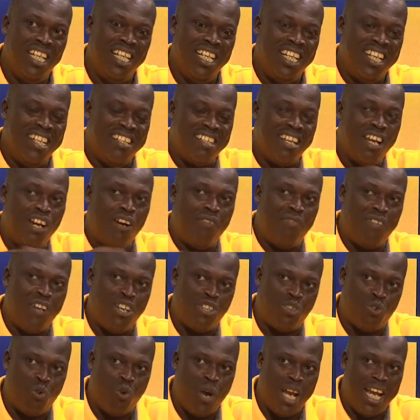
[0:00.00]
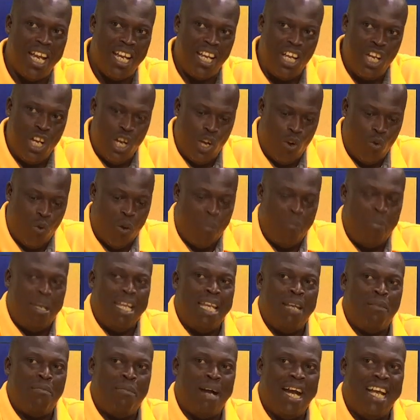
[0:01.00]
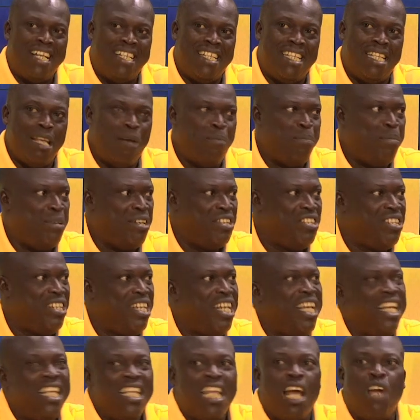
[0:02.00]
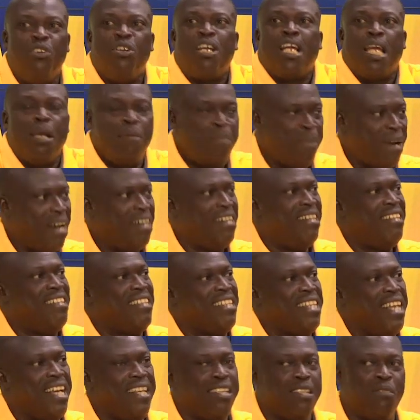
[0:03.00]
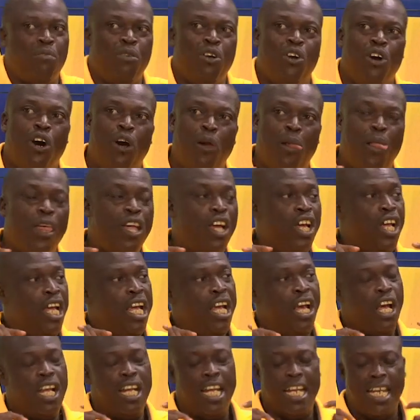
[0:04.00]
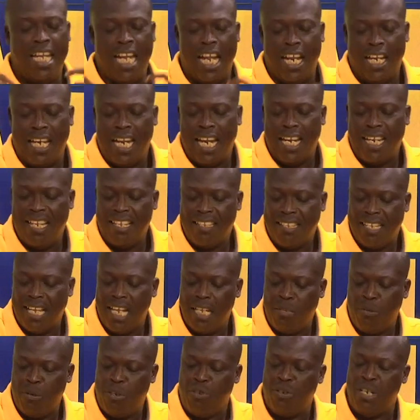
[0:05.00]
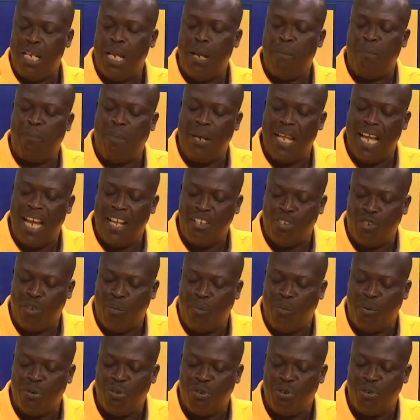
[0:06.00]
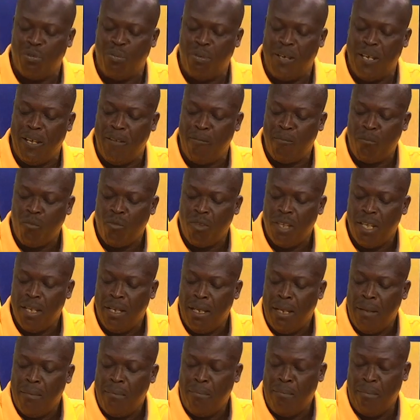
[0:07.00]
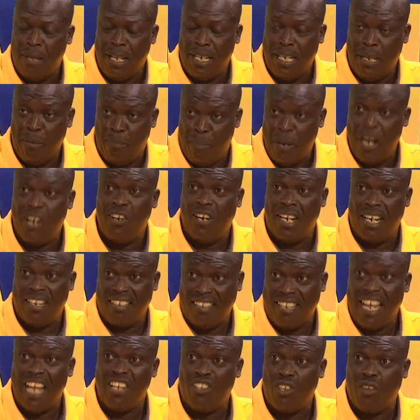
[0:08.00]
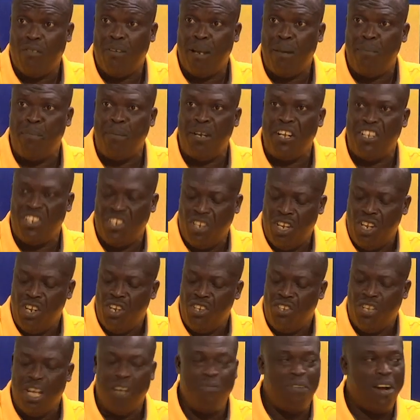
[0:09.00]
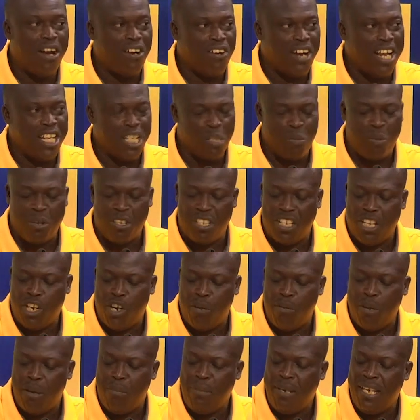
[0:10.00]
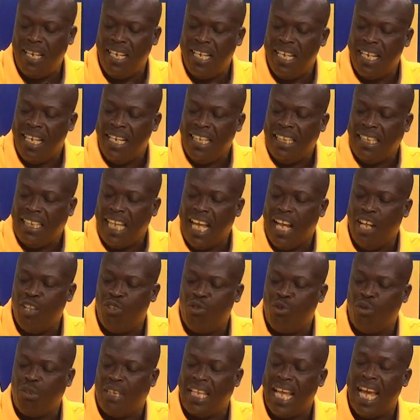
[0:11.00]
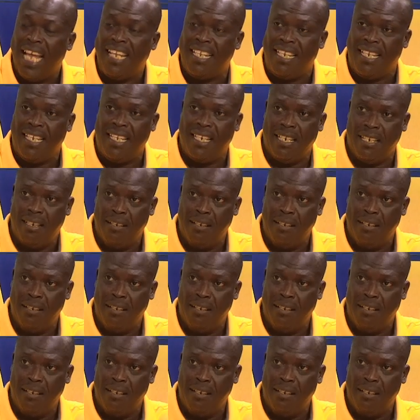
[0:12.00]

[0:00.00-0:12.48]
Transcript: Instead of a square, we minimize the pitch. Then you keep a distance because the distance between a player is supposed to be, it depends on the size of the pitch. So if Accra Sports Stadium, maybe 10 to 13